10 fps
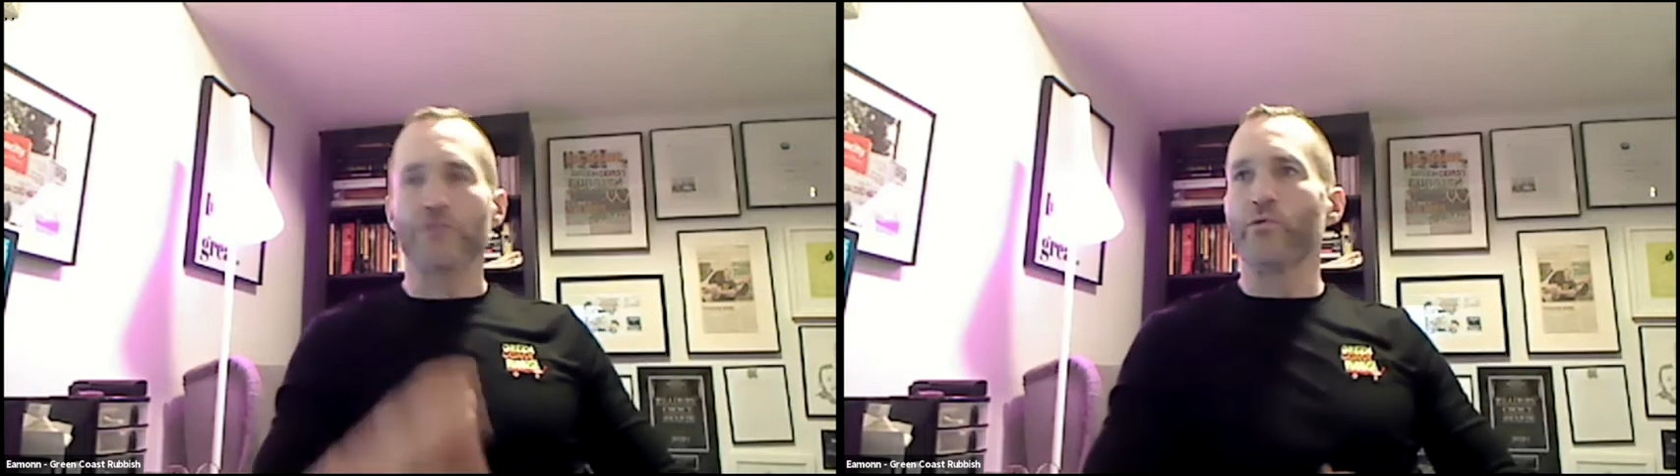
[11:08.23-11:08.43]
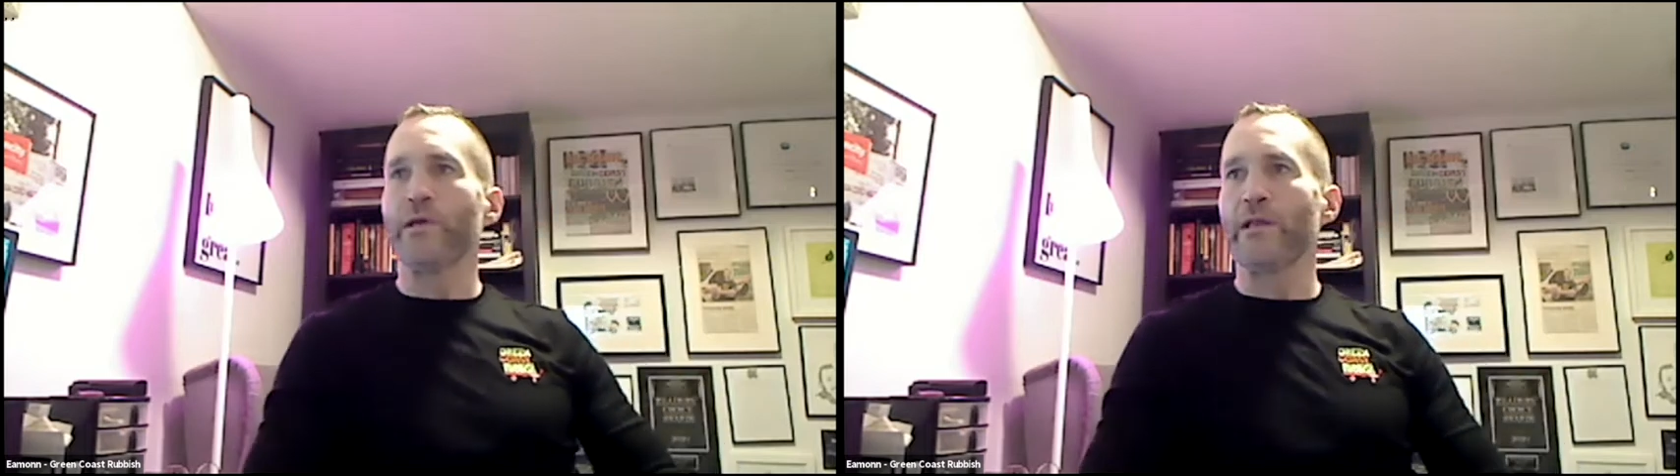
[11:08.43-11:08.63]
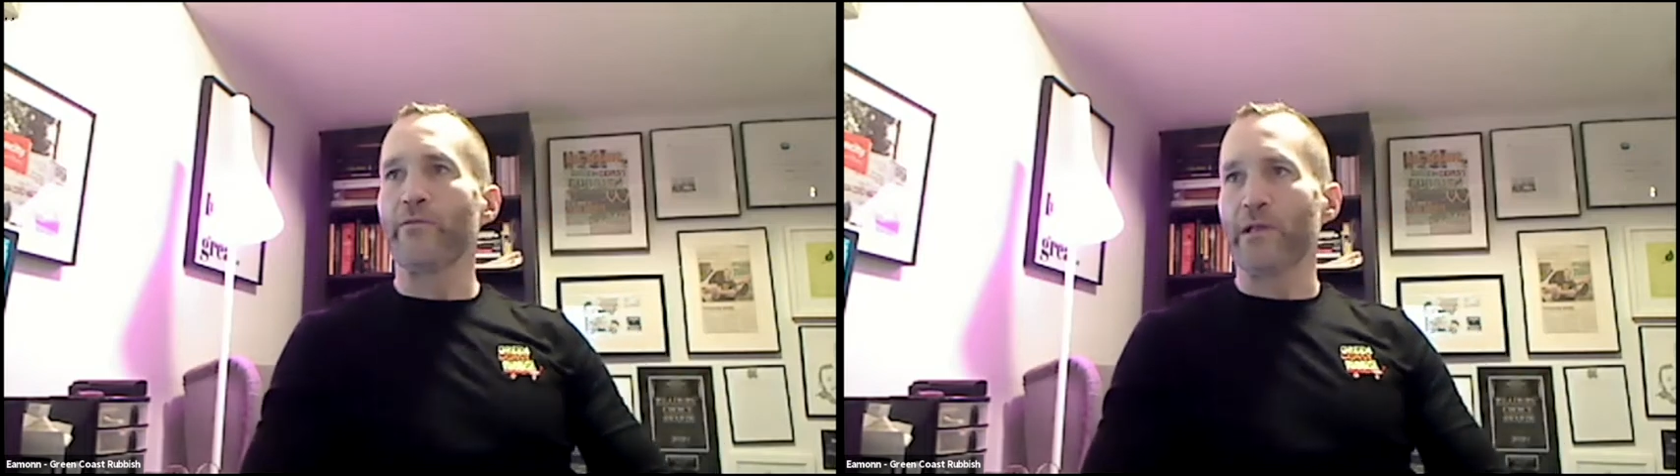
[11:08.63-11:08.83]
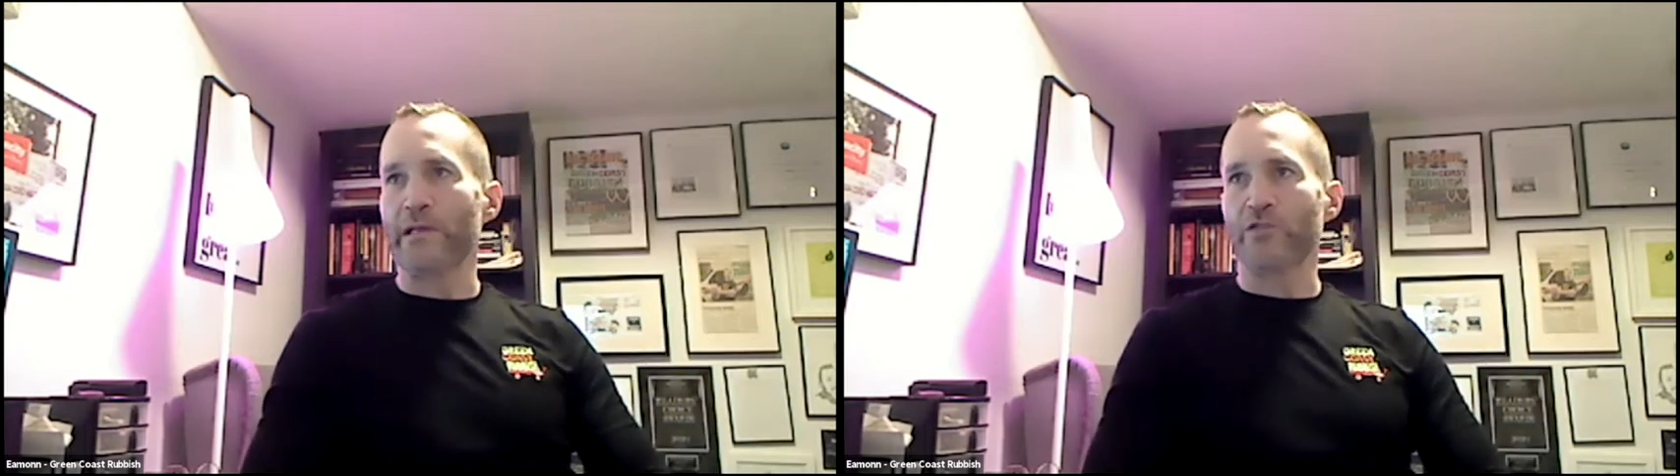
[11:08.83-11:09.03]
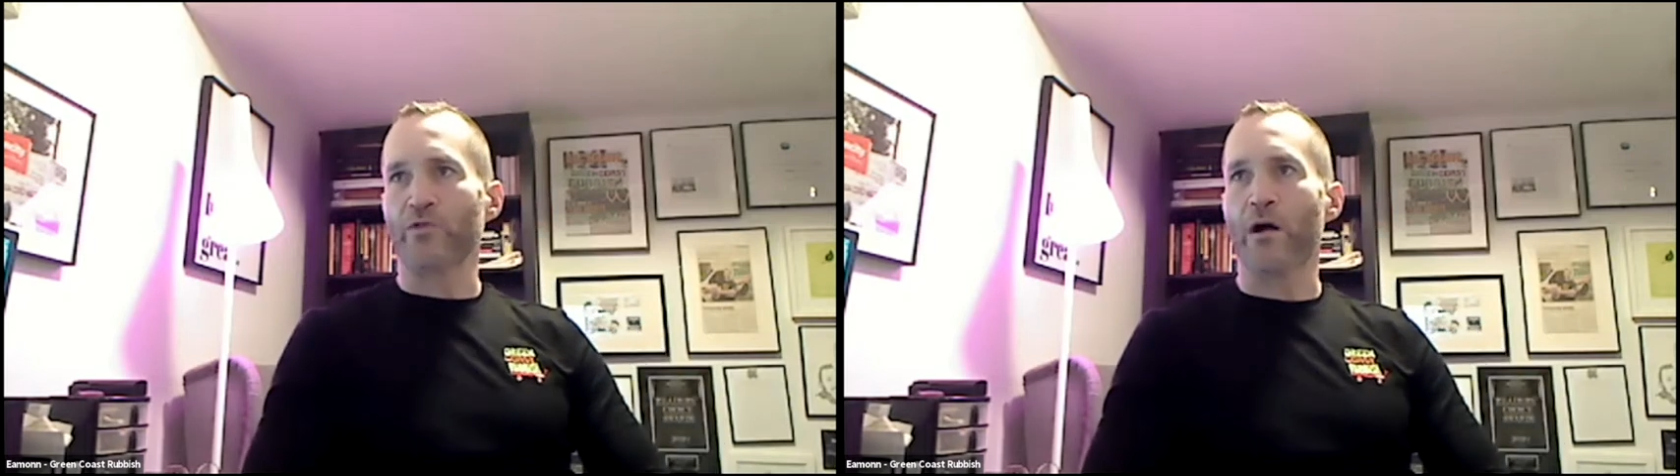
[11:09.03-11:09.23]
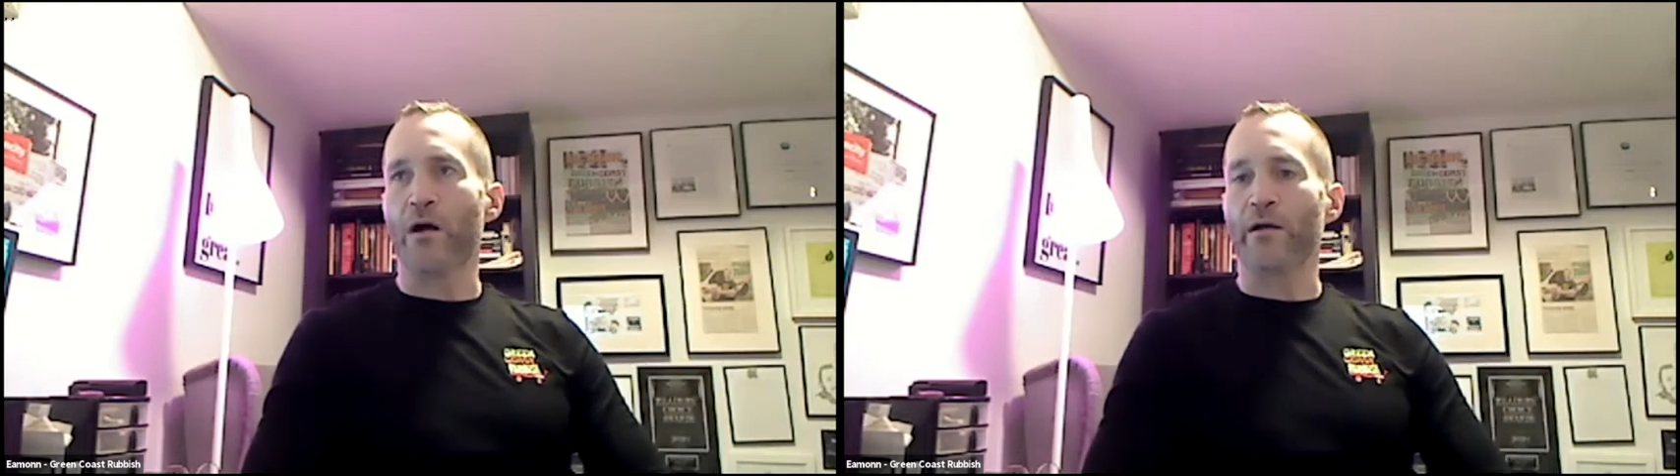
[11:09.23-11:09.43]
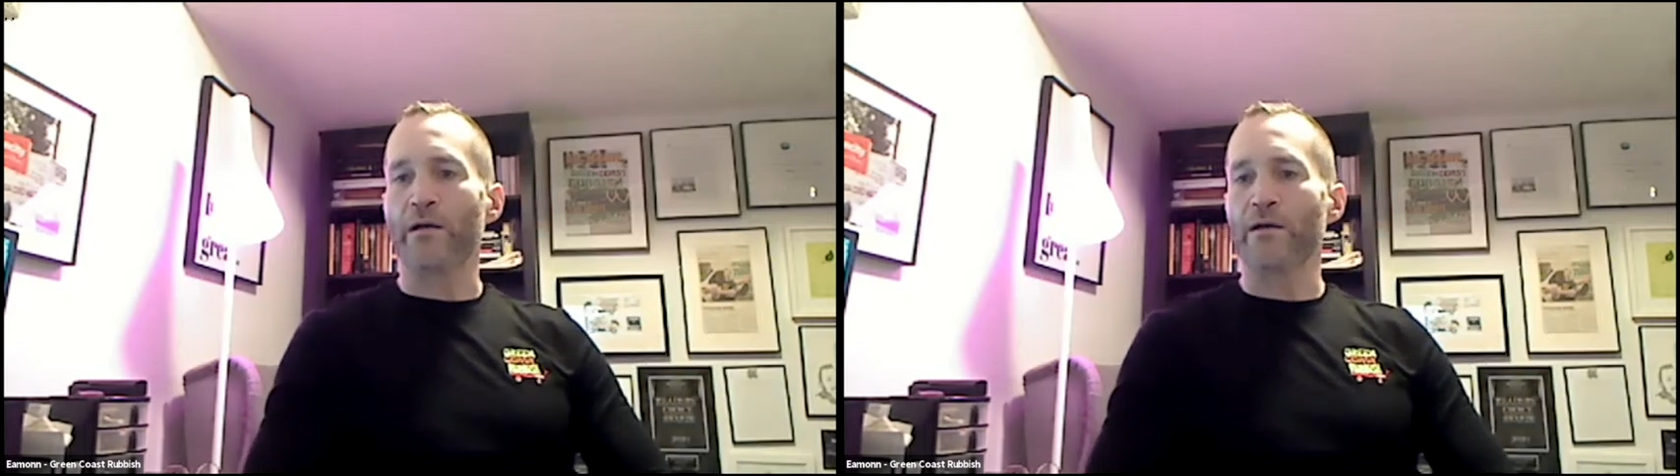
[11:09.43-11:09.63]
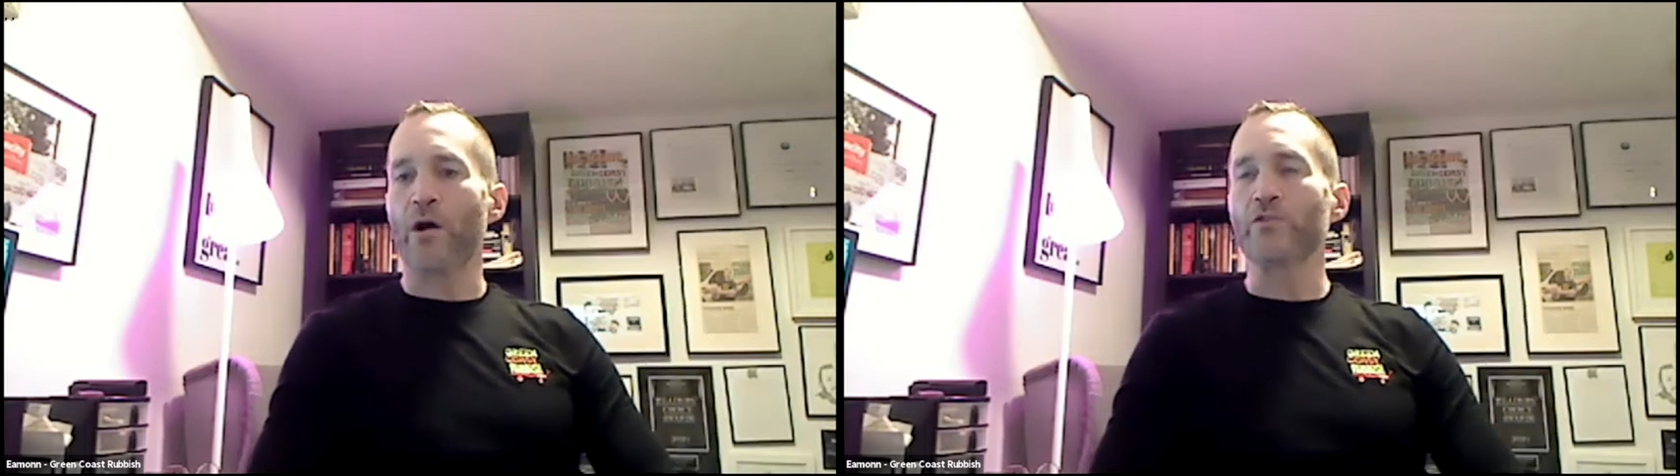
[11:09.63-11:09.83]
really, really strong
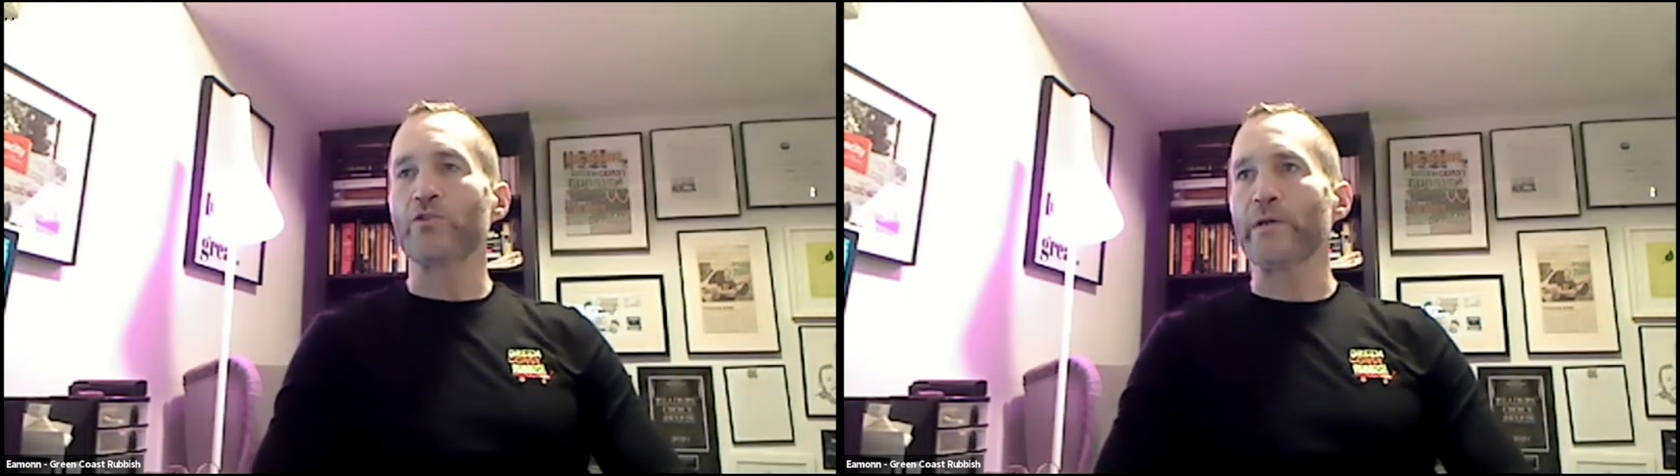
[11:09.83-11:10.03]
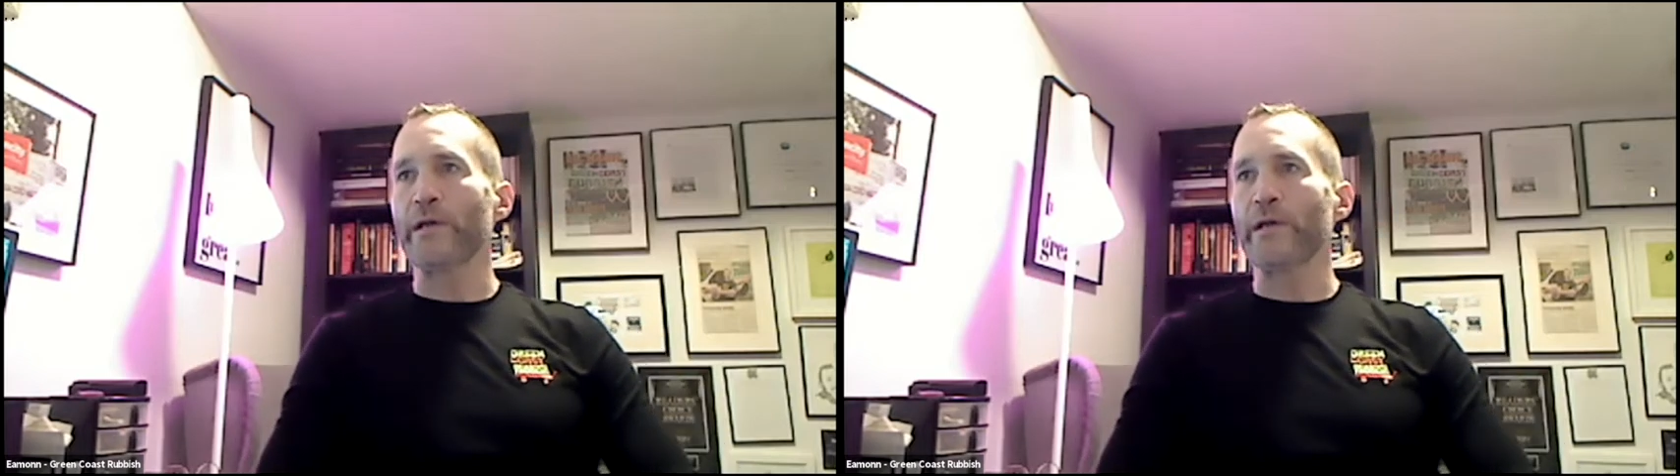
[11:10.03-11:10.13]
culture